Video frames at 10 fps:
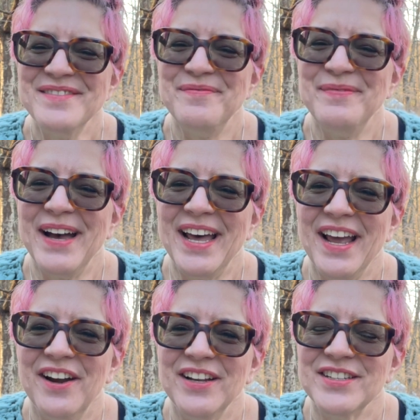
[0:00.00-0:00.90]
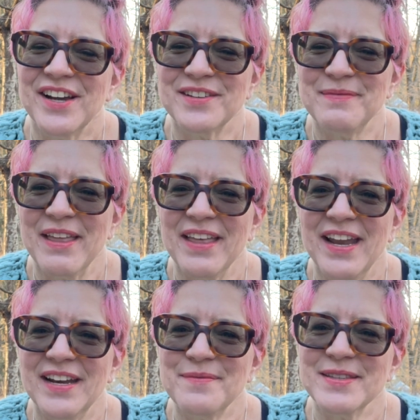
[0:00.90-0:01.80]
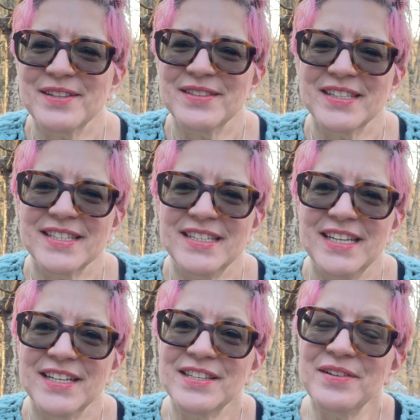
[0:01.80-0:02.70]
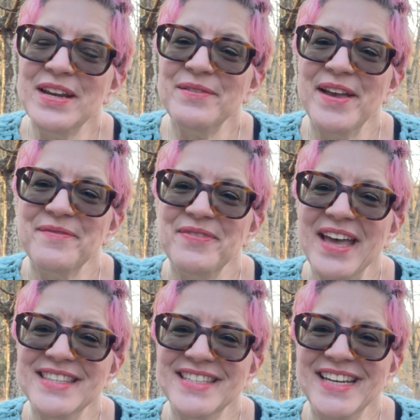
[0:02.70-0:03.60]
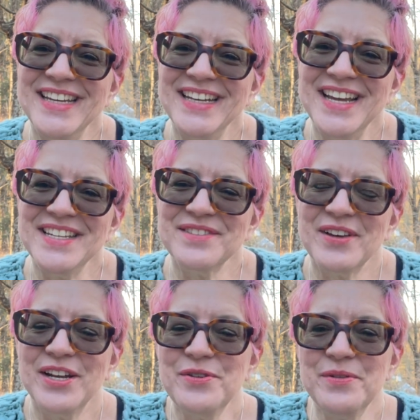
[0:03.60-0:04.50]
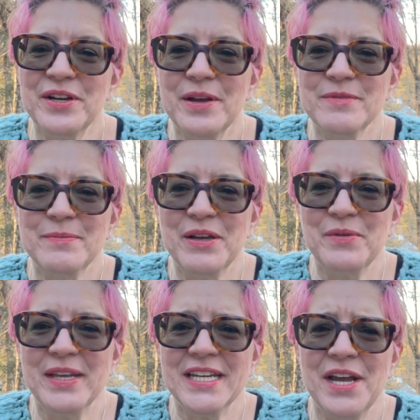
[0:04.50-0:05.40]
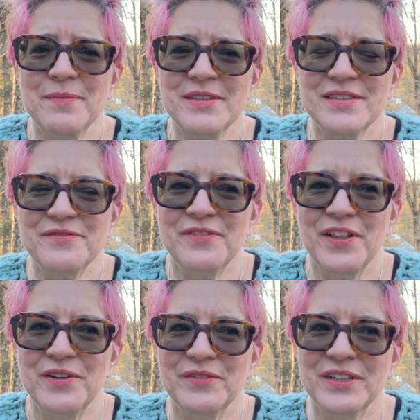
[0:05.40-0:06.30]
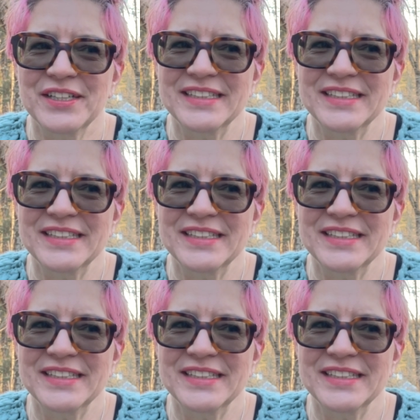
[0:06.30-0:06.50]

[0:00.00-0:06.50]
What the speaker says: But I already talked about that in episode 16. So anyway, that's it. I just want to, oh, here comes a big wind. I hope this doesn't fall over.